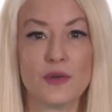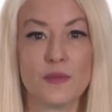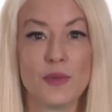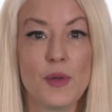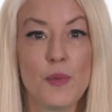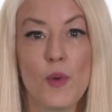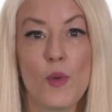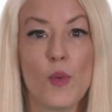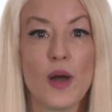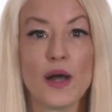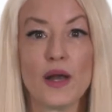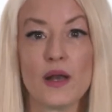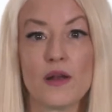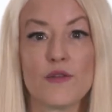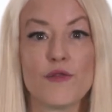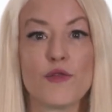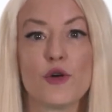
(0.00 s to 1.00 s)
People wanted
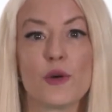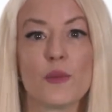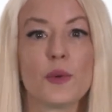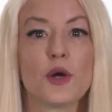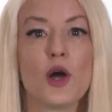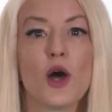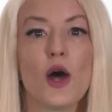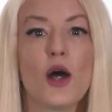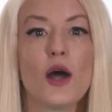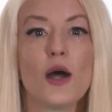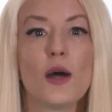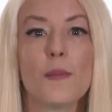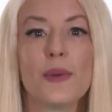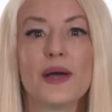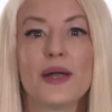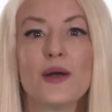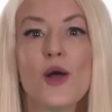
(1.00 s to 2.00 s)
an affordable car,
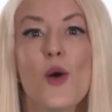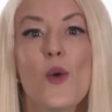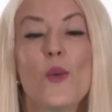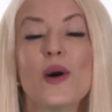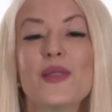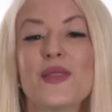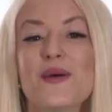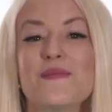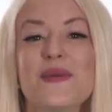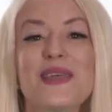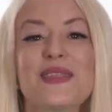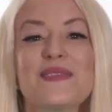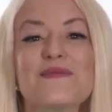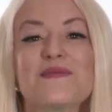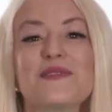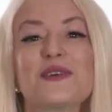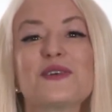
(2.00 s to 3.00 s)
but one that made
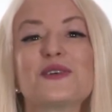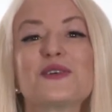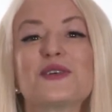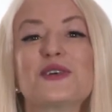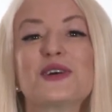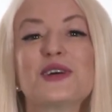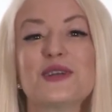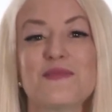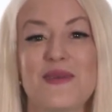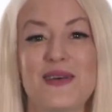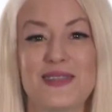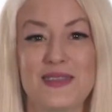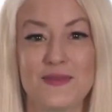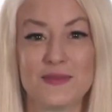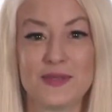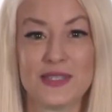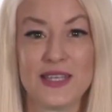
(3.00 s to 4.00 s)
them feel good about
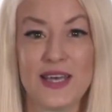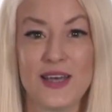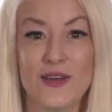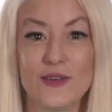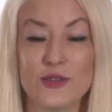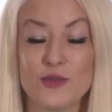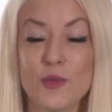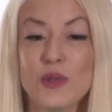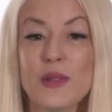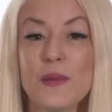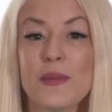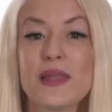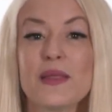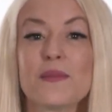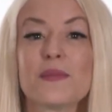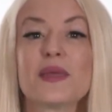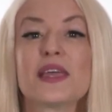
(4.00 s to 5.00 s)
themselves, one that
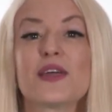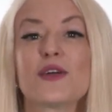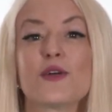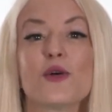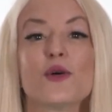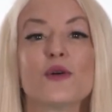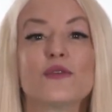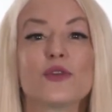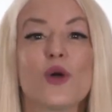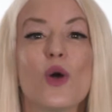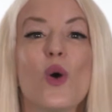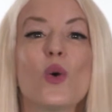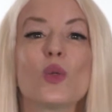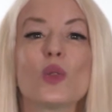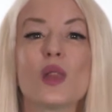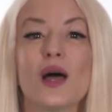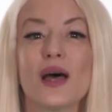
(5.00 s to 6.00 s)
made them the hero of their
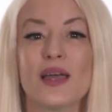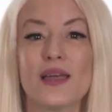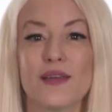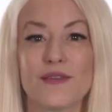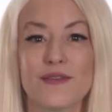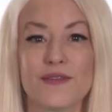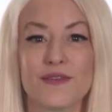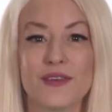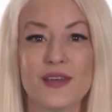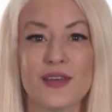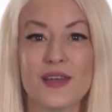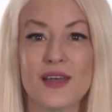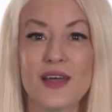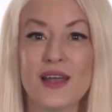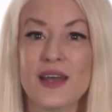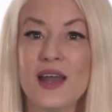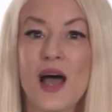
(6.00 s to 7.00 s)
own life,
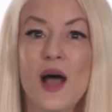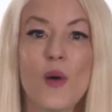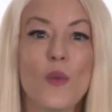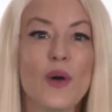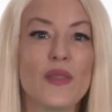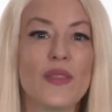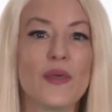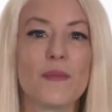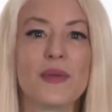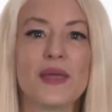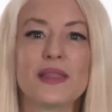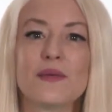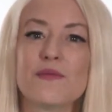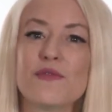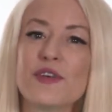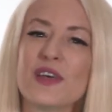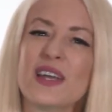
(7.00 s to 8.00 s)
not one that made
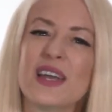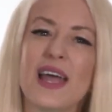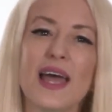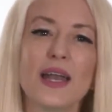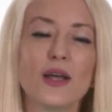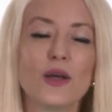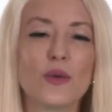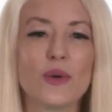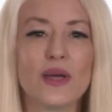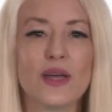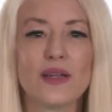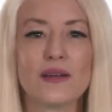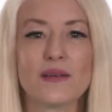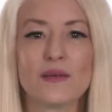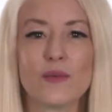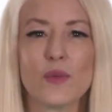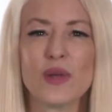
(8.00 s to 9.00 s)
them feel inadequate,
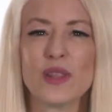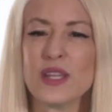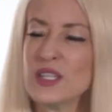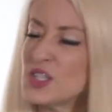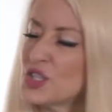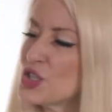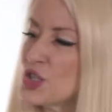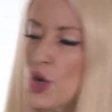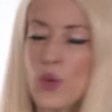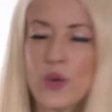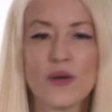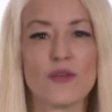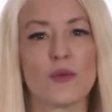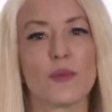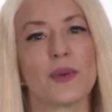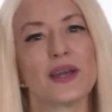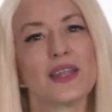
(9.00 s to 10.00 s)
one that showed
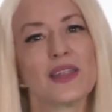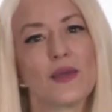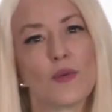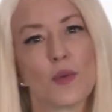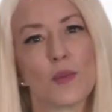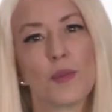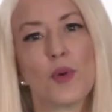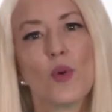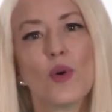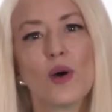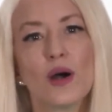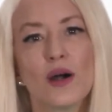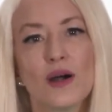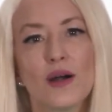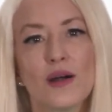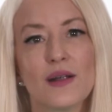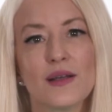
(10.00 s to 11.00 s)
everybody they were
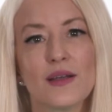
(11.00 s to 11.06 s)
poor.